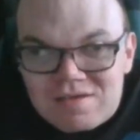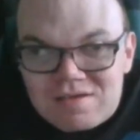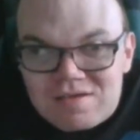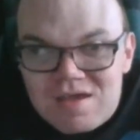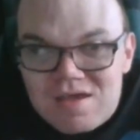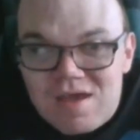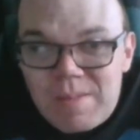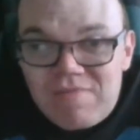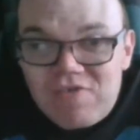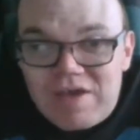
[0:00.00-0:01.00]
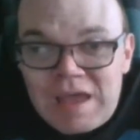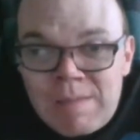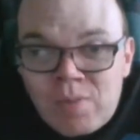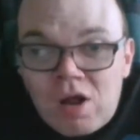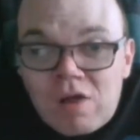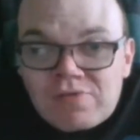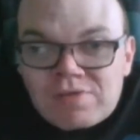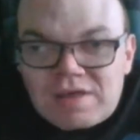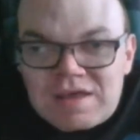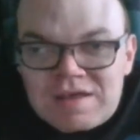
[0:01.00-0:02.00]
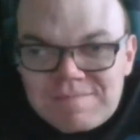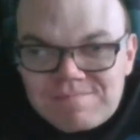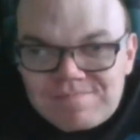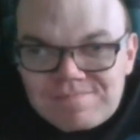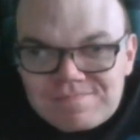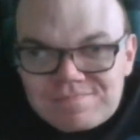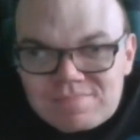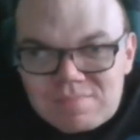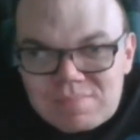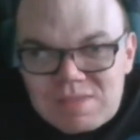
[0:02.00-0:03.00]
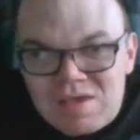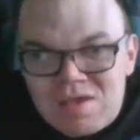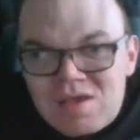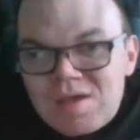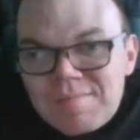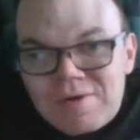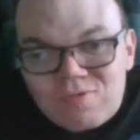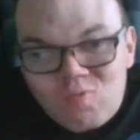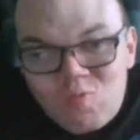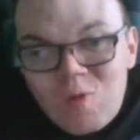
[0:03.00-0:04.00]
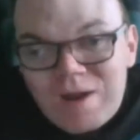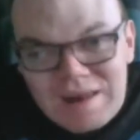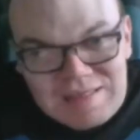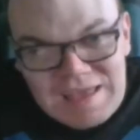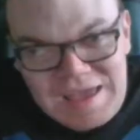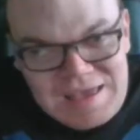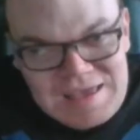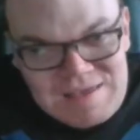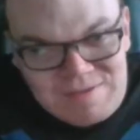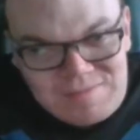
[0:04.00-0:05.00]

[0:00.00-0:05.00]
Yeah, a bit of a hypocrisy. But what can I say?